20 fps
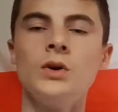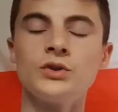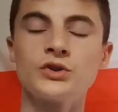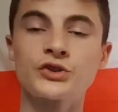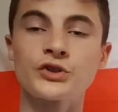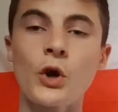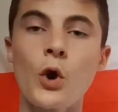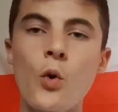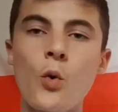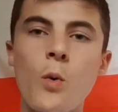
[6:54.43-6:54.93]

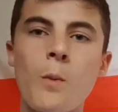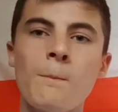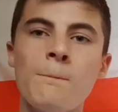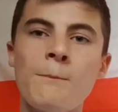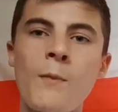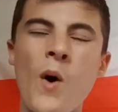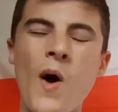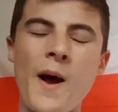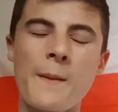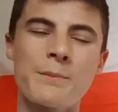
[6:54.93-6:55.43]
So
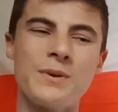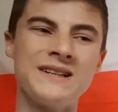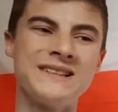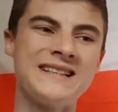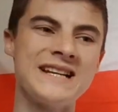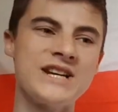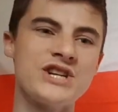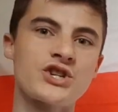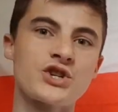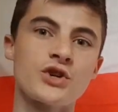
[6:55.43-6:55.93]
my
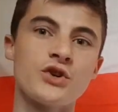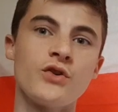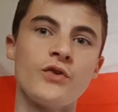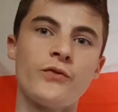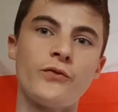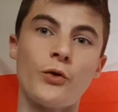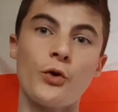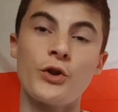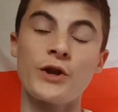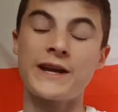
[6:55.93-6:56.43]
prediction
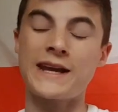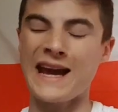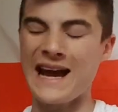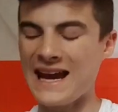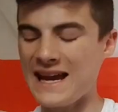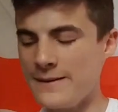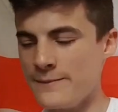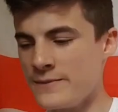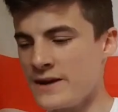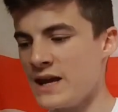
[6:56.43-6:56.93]
for the
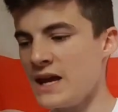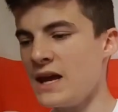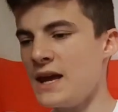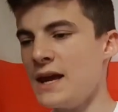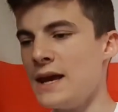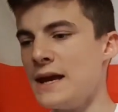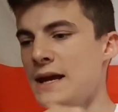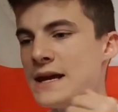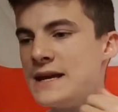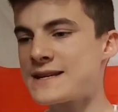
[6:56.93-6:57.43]
game,
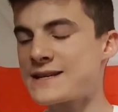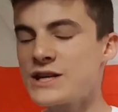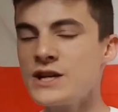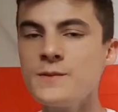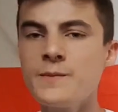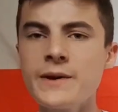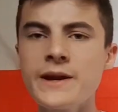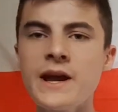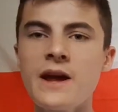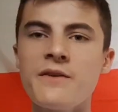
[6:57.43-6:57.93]
it's
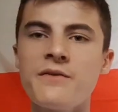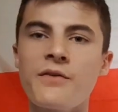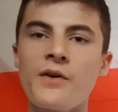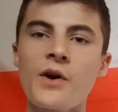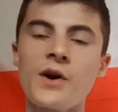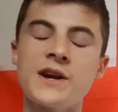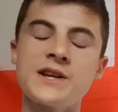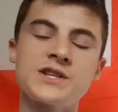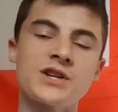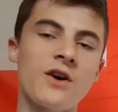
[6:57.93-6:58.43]
going to be a
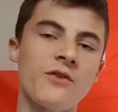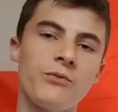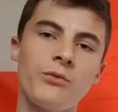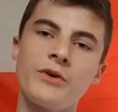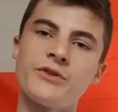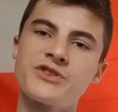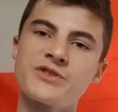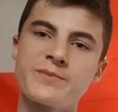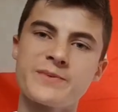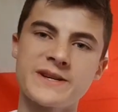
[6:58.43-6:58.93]
very tough
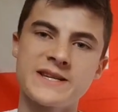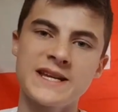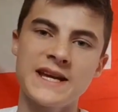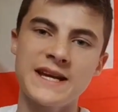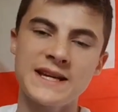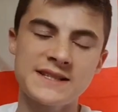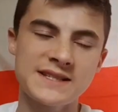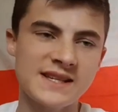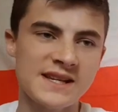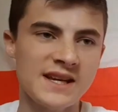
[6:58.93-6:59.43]
one to
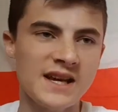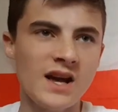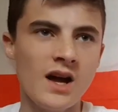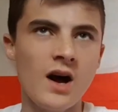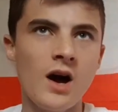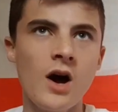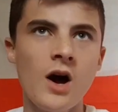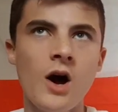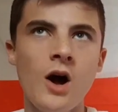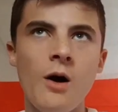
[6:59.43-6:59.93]
predict.
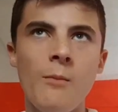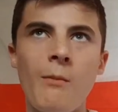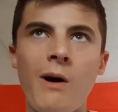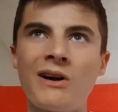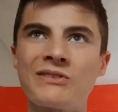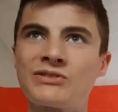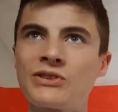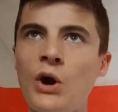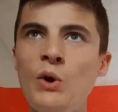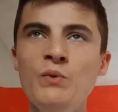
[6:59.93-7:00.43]

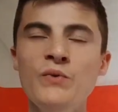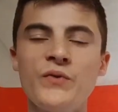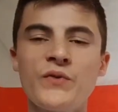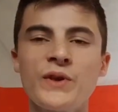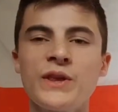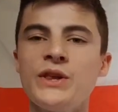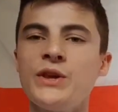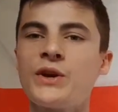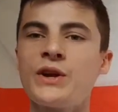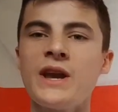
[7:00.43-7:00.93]
I don't
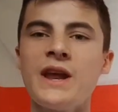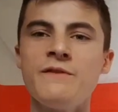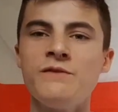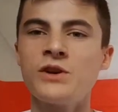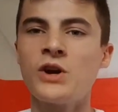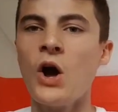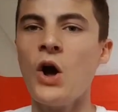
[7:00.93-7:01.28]
think you can ever